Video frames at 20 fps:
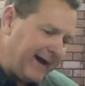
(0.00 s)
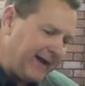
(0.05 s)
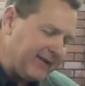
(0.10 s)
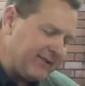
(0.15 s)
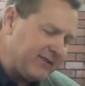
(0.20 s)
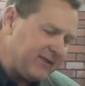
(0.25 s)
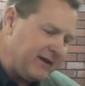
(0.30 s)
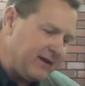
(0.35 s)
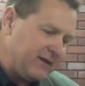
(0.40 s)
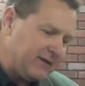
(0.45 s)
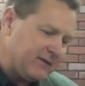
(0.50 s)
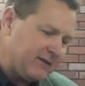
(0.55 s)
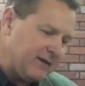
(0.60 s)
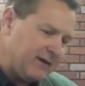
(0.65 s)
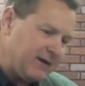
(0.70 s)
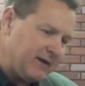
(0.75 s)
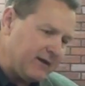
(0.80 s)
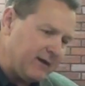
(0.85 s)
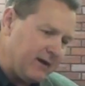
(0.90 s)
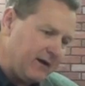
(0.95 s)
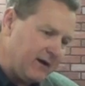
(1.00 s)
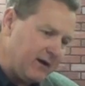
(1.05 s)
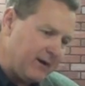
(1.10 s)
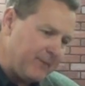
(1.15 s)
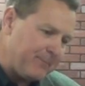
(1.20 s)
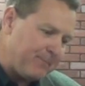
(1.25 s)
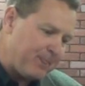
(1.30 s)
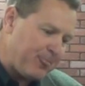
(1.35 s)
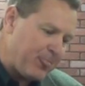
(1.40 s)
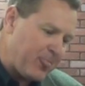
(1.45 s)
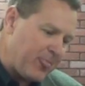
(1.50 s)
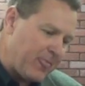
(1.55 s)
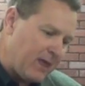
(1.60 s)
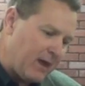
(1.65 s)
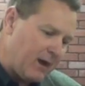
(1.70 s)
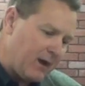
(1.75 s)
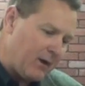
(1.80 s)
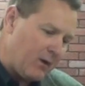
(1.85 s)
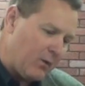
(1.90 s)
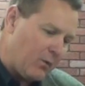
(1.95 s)
think that
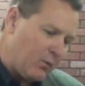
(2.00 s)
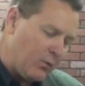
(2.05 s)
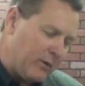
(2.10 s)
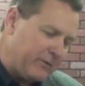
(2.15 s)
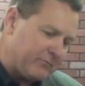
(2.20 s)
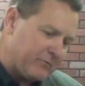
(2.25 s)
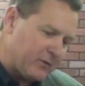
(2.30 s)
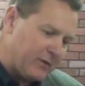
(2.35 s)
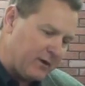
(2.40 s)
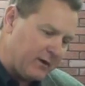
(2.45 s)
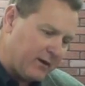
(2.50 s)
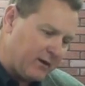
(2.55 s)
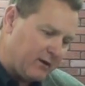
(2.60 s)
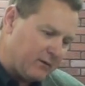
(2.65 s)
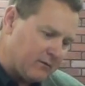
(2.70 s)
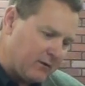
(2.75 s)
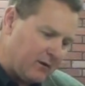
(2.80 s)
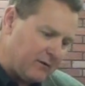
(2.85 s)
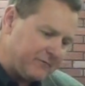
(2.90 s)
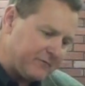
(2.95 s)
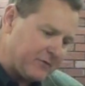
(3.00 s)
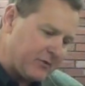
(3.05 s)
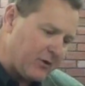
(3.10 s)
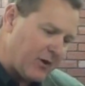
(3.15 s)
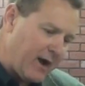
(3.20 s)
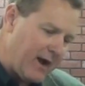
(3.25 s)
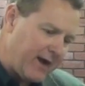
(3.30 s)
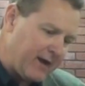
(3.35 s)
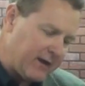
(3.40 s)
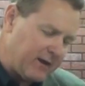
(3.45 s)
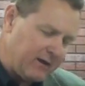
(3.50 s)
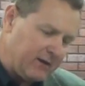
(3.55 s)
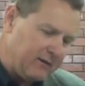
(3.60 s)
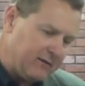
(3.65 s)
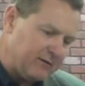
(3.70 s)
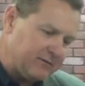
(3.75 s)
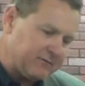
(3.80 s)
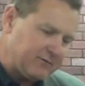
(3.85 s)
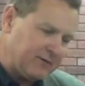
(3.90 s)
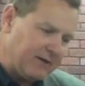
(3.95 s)
we've really gone off track in
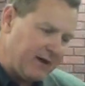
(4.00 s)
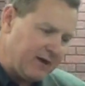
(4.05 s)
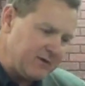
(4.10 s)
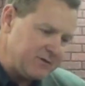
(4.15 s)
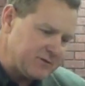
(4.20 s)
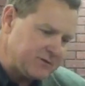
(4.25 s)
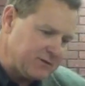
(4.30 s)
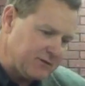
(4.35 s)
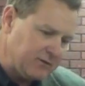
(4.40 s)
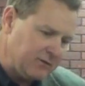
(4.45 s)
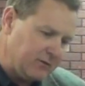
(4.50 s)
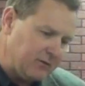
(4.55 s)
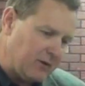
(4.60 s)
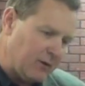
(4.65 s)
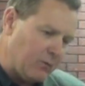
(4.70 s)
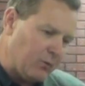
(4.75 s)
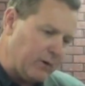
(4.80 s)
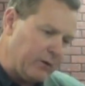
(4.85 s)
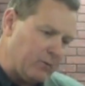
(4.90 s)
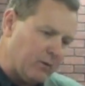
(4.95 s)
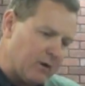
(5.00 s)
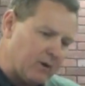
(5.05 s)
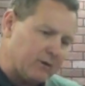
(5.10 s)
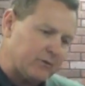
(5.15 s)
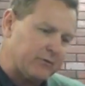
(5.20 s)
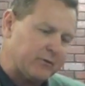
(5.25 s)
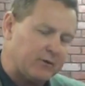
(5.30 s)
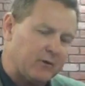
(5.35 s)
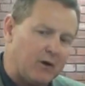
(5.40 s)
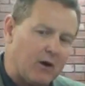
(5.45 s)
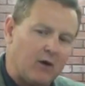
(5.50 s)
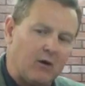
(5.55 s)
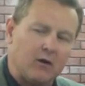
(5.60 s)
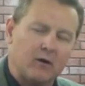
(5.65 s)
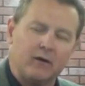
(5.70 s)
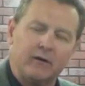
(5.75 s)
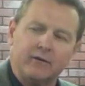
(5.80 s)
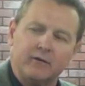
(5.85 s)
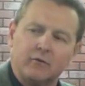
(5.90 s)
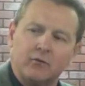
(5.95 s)
this nation. You know, we worked real
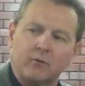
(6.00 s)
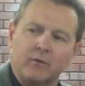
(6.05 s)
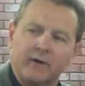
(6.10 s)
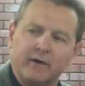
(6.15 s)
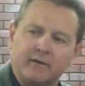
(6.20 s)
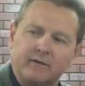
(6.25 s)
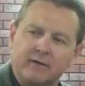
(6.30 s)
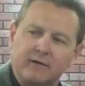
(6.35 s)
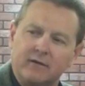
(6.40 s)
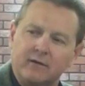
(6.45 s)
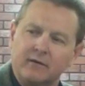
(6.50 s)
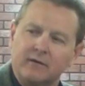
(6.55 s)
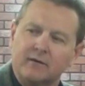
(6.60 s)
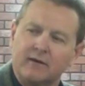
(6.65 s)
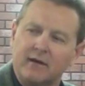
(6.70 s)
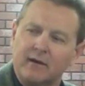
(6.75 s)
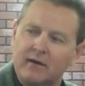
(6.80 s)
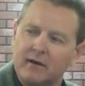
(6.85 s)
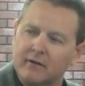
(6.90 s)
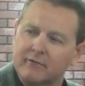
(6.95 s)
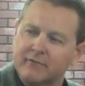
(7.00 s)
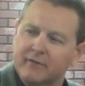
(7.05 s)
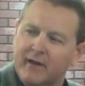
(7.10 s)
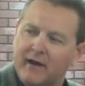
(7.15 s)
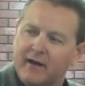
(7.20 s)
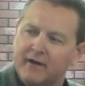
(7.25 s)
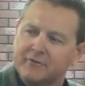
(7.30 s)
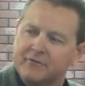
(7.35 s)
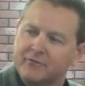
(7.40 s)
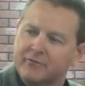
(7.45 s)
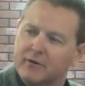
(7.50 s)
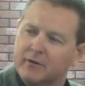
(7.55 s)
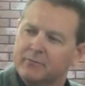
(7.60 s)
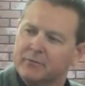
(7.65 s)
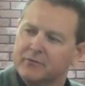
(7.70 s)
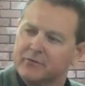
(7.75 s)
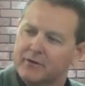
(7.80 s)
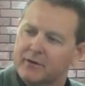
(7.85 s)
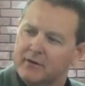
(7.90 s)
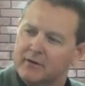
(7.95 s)
hard in 2010 to take over the House of
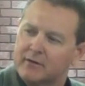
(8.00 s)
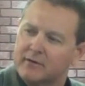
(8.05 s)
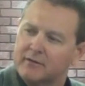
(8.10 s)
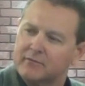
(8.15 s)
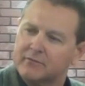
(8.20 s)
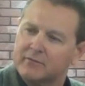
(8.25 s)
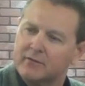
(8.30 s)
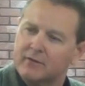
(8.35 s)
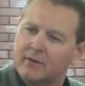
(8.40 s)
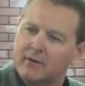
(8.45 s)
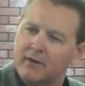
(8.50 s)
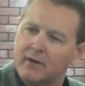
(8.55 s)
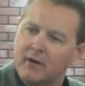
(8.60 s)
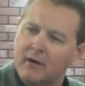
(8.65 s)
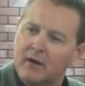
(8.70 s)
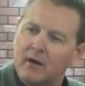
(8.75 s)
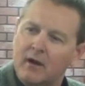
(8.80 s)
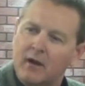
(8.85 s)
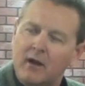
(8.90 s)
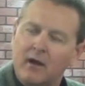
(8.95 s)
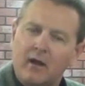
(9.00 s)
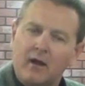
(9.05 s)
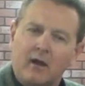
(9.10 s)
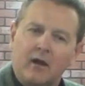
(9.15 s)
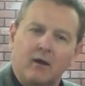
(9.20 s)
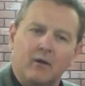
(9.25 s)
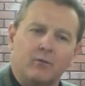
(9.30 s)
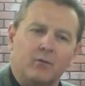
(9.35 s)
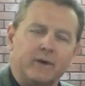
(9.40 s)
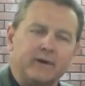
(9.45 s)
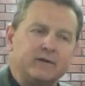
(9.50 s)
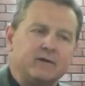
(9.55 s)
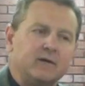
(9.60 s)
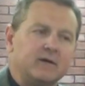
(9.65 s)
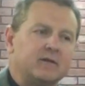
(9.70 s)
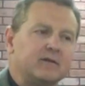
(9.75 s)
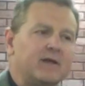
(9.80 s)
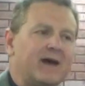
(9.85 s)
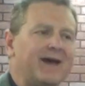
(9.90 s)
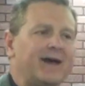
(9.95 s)
Representatives, and we
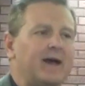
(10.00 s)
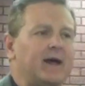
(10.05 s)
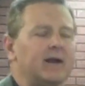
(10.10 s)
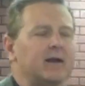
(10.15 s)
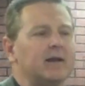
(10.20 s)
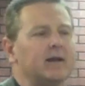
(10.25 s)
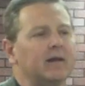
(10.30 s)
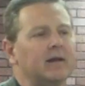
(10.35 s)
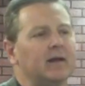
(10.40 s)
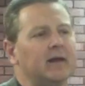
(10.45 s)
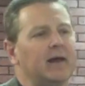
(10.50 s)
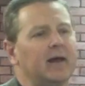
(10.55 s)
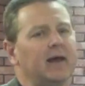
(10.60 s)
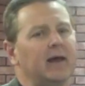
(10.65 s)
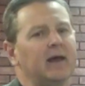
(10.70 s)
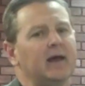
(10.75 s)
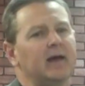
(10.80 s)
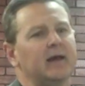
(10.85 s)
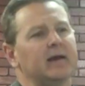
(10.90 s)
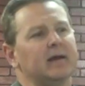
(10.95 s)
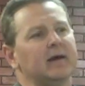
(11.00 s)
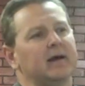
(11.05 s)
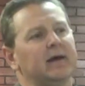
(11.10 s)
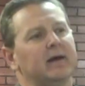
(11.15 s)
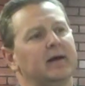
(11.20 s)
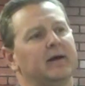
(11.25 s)
did that, and